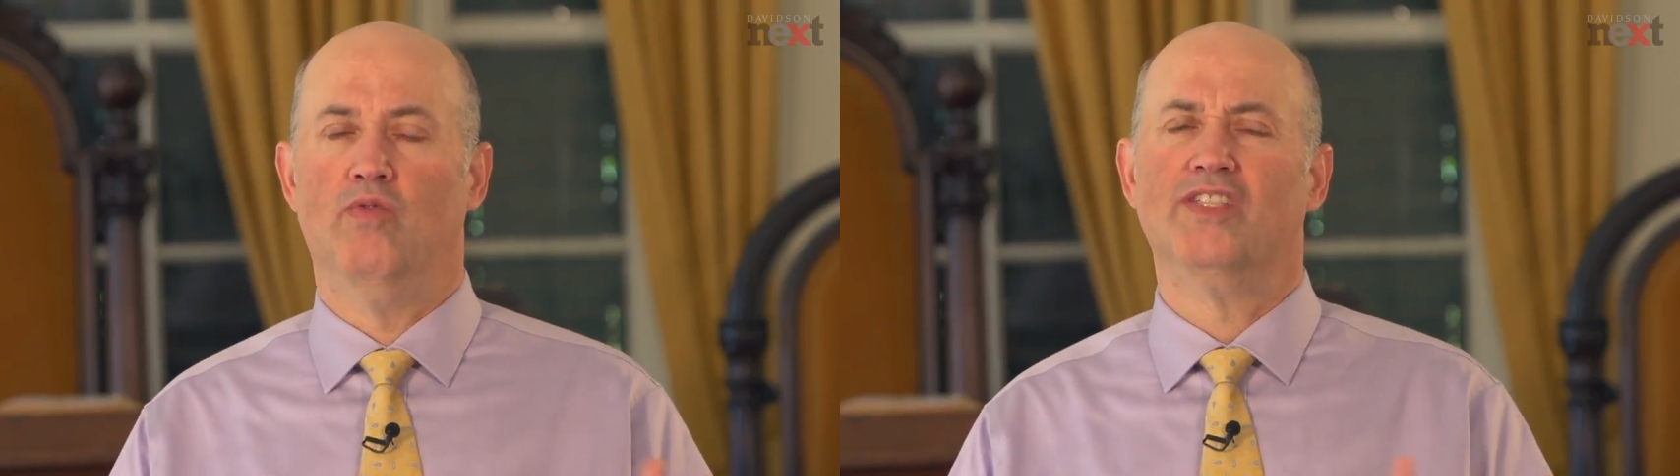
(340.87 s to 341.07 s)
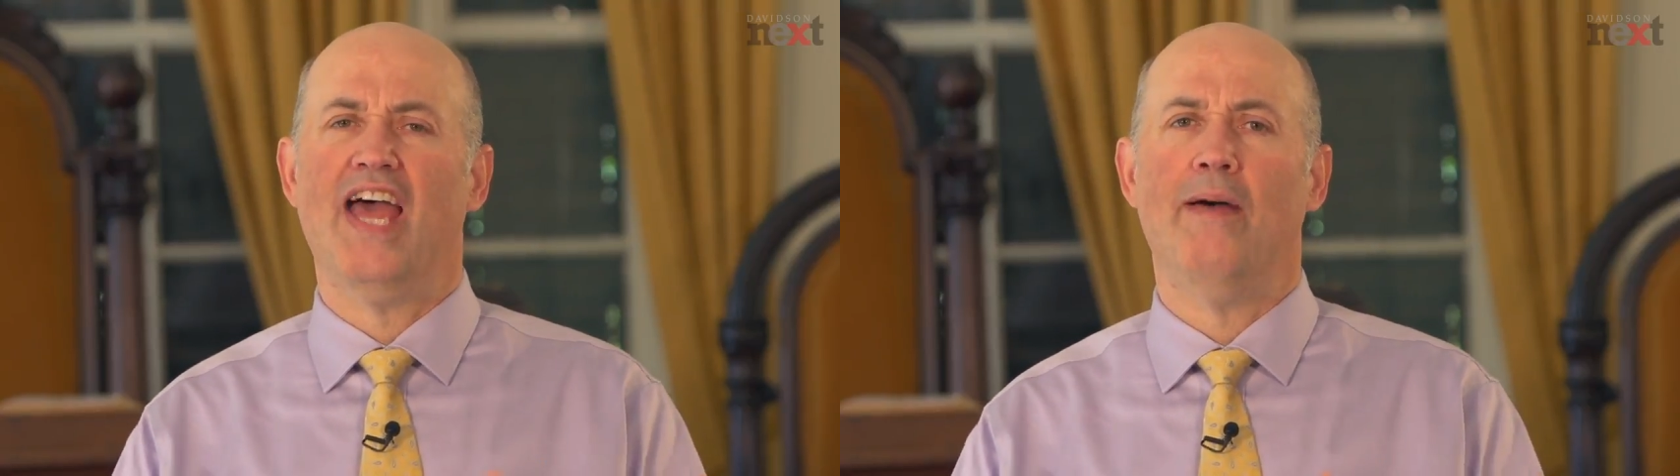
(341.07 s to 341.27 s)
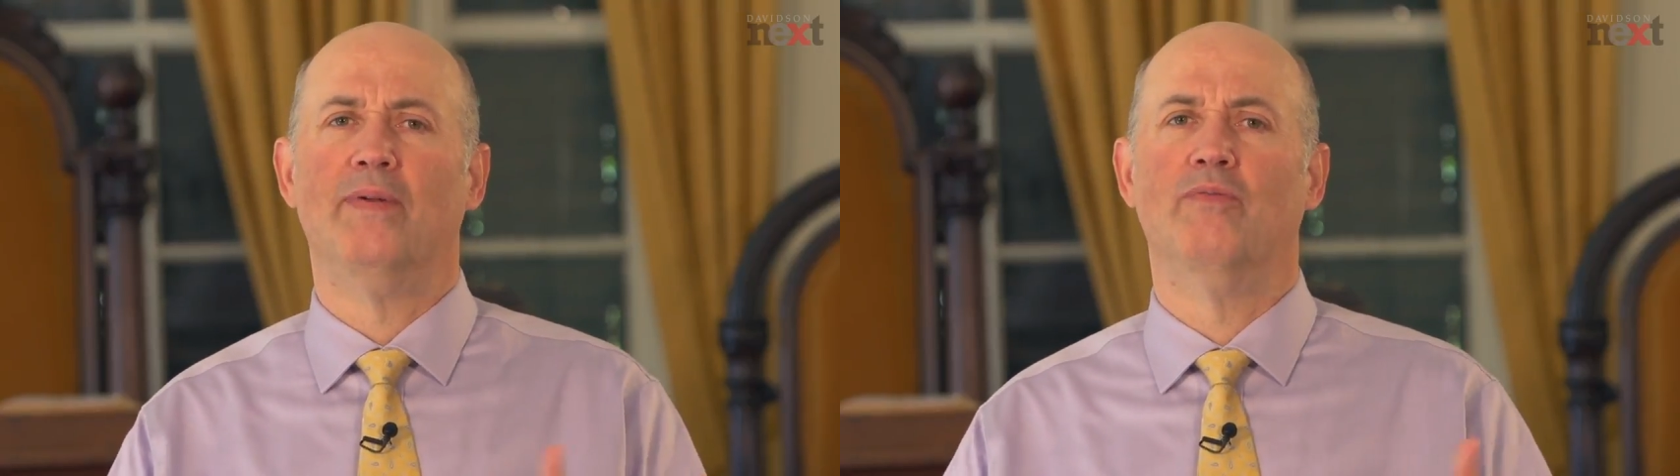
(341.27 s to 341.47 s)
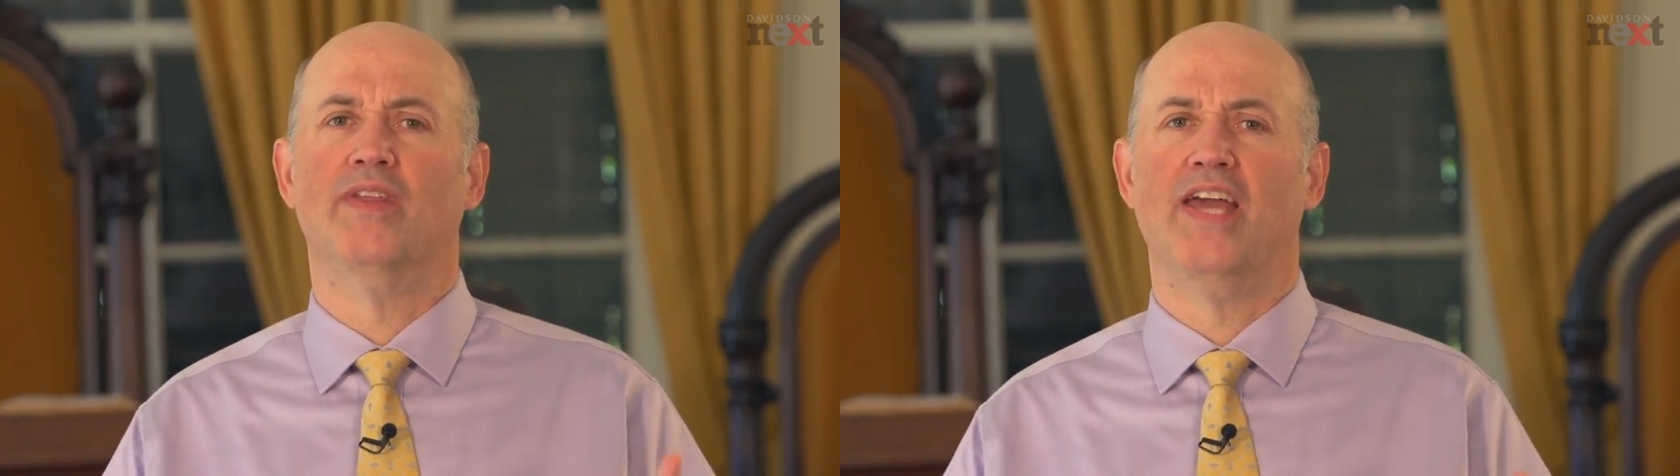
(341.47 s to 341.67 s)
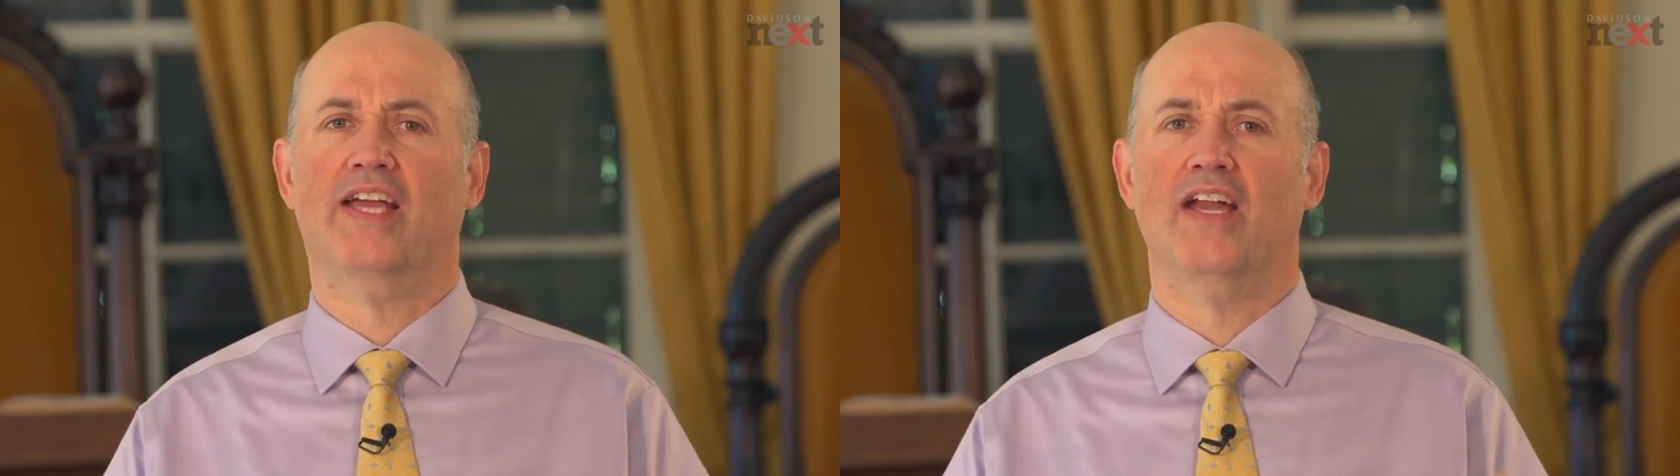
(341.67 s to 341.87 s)
what's happening
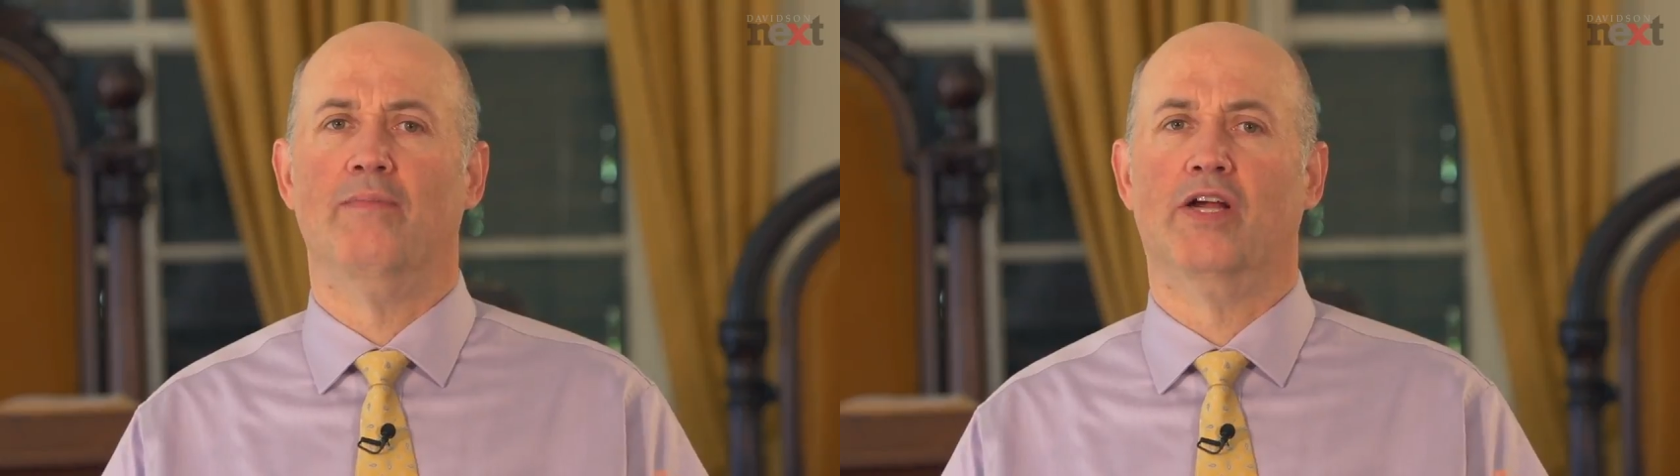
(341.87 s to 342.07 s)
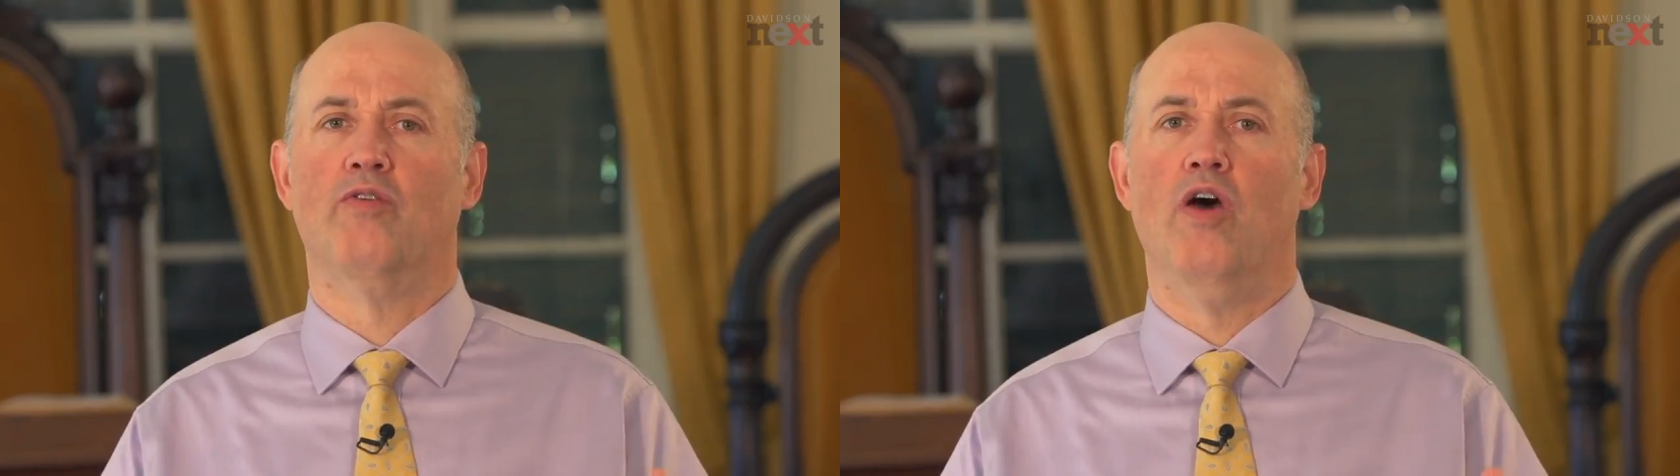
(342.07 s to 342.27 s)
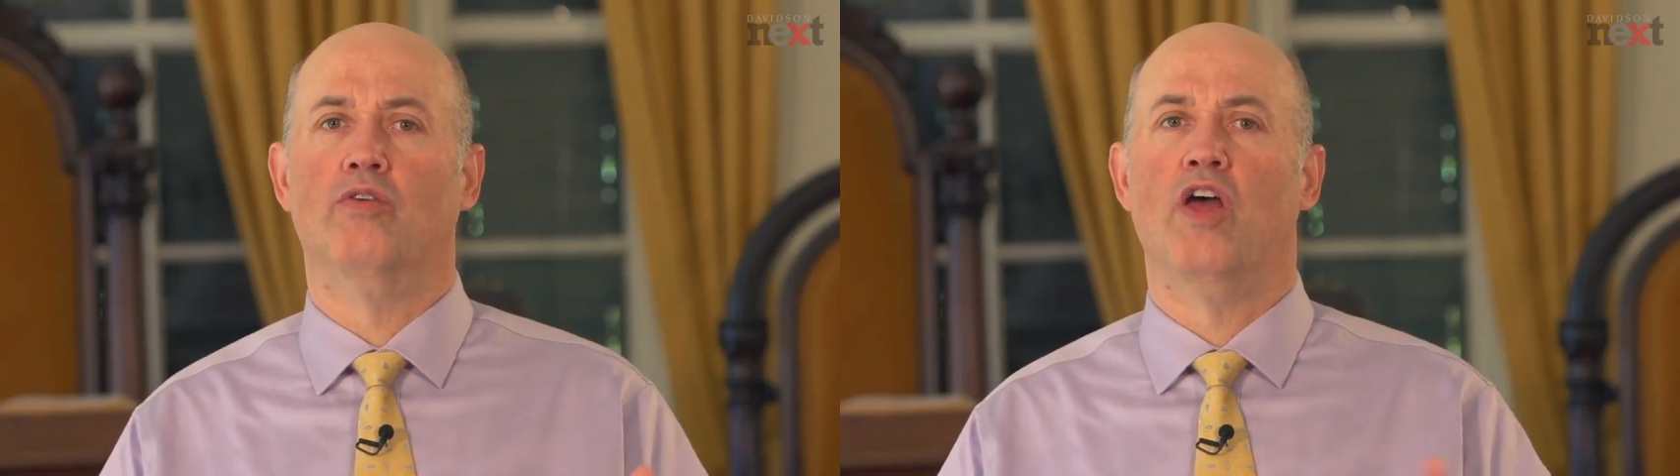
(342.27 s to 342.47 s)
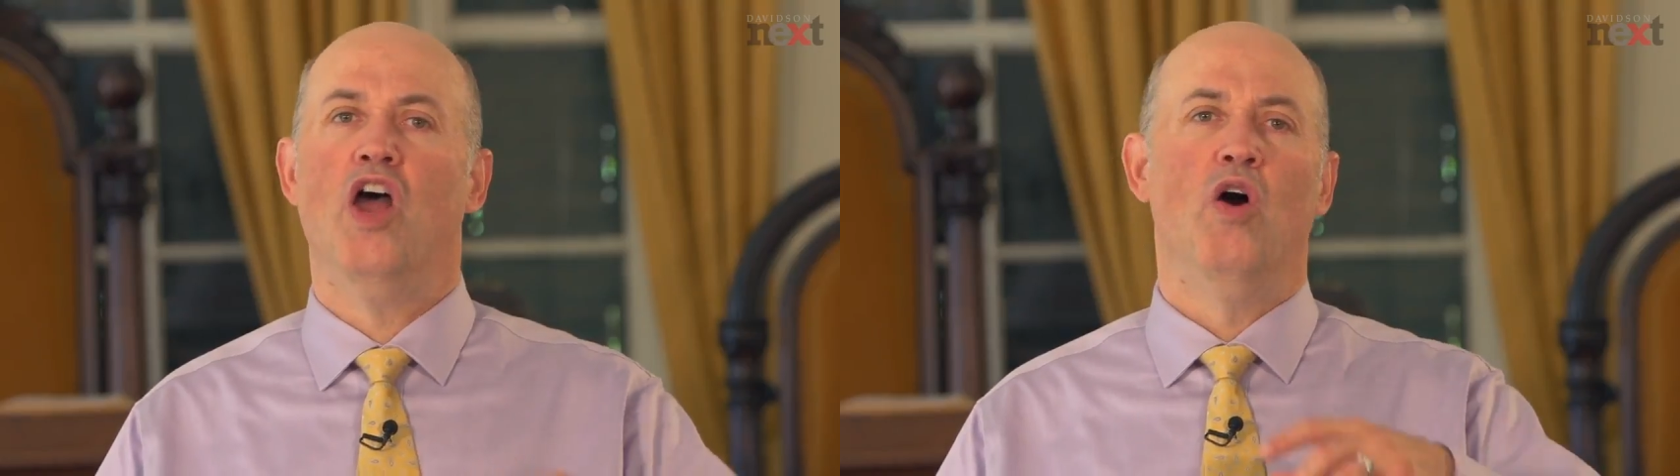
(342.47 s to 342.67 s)
with economic growth